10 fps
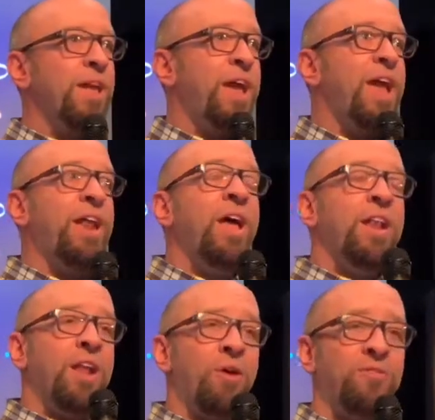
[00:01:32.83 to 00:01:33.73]
And
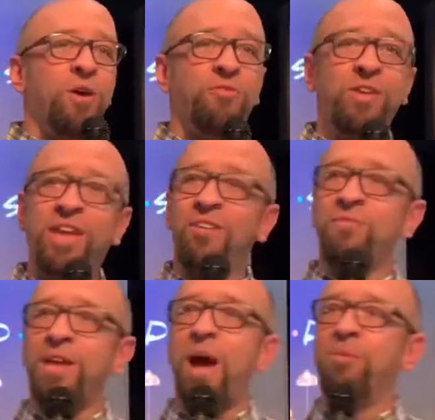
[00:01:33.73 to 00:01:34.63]
now, now forgive
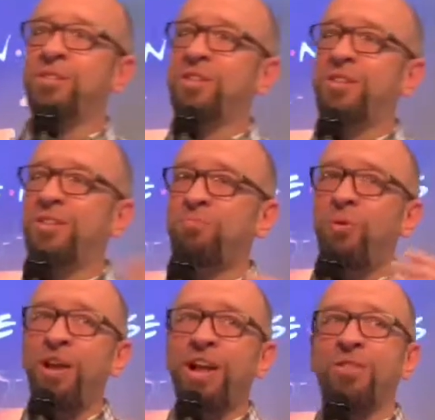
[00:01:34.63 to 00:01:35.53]
me. I'm just
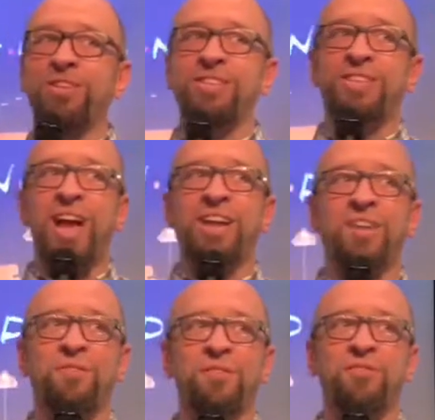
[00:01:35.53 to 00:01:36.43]
pointing out the
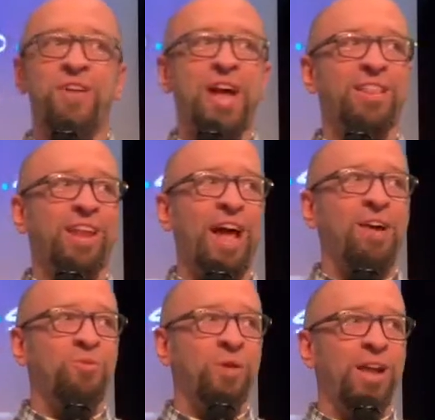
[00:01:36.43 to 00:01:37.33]
scientific fact that
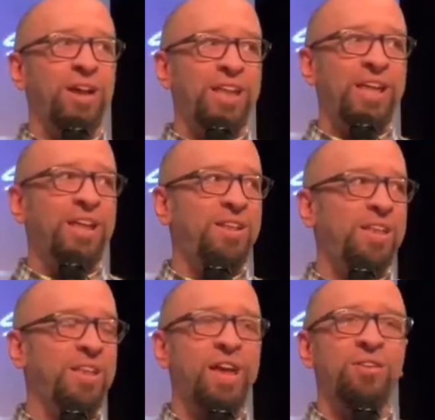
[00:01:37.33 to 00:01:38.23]
I read in e-
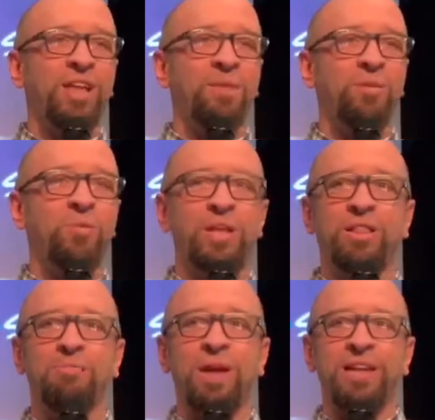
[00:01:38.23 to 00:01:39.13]
e- Entertainment
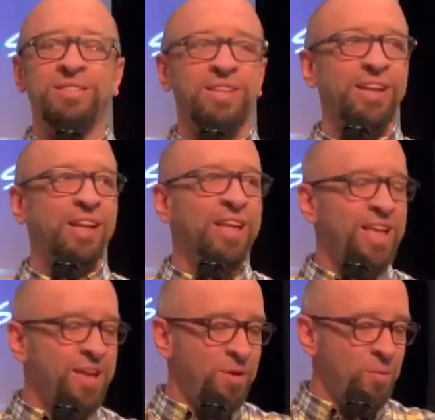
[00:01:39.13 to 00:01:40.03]
Weekly magazine.
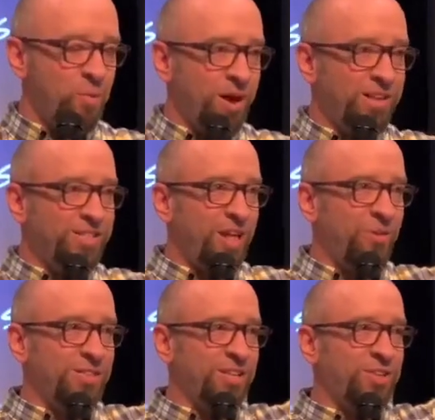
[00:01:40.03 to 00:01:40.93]
One is
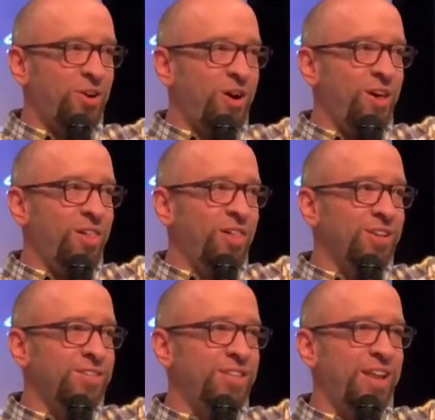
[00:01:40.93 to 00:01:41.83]
always the tall,
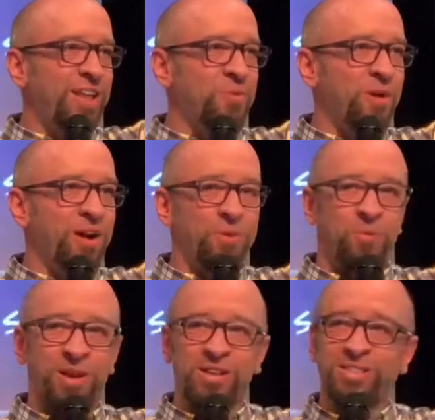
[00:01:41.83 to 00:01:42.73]
skinny one, and
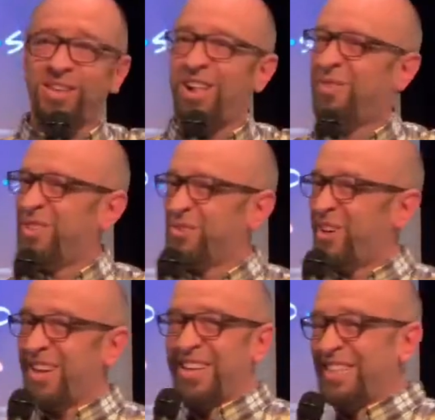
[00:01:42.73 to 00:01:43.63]
one is the always
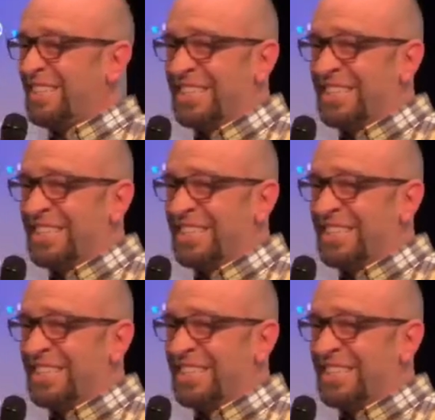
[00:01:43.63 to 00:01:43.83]
what?